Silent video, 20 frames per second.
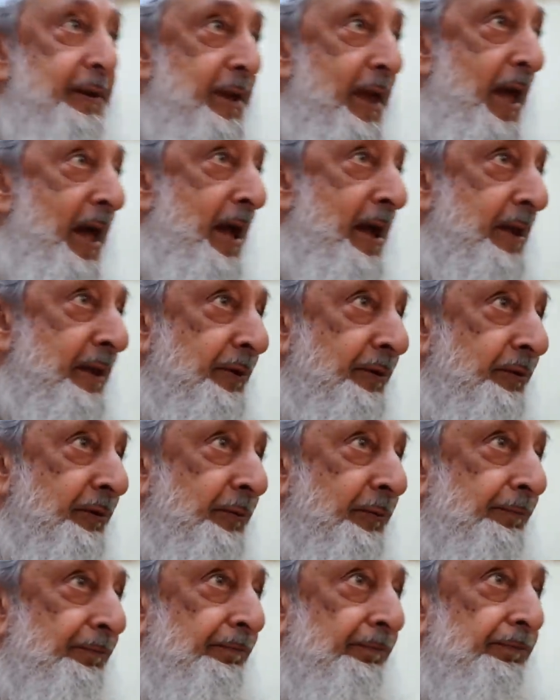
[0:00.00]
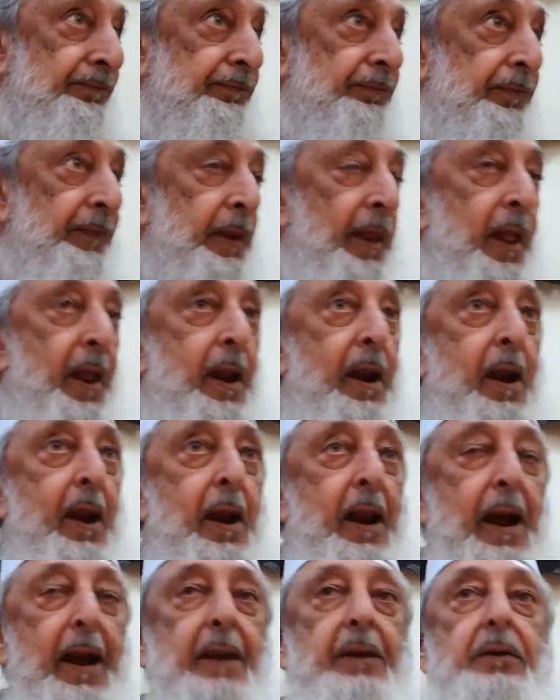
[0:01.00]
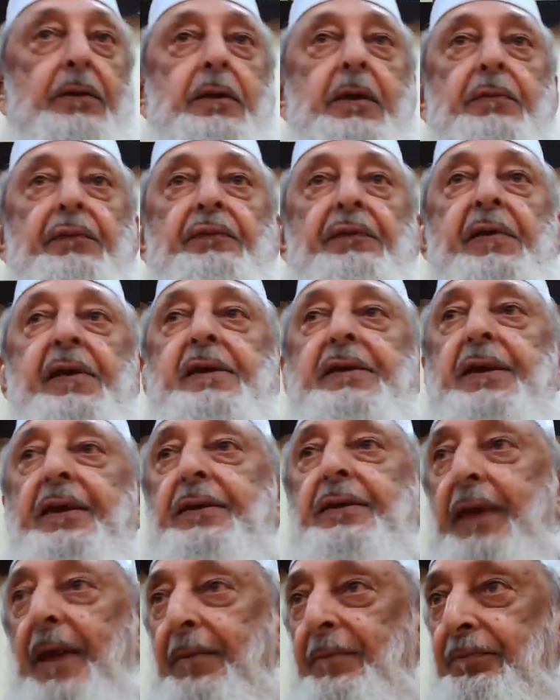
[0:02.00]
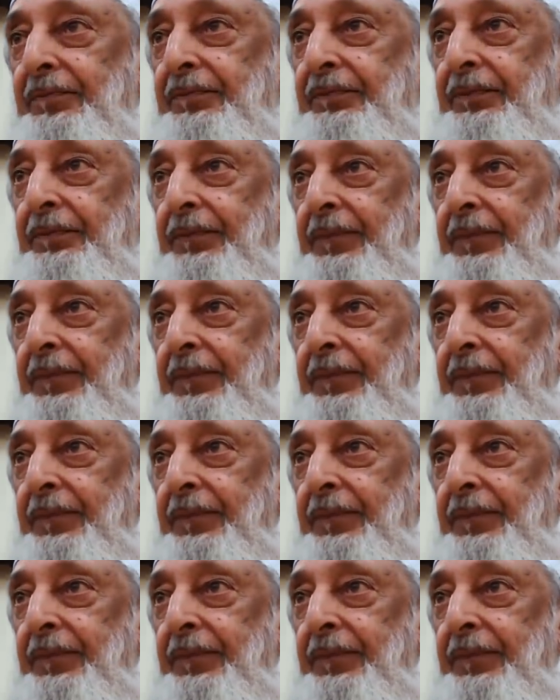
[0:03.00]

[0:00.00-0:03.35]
years and defeated them.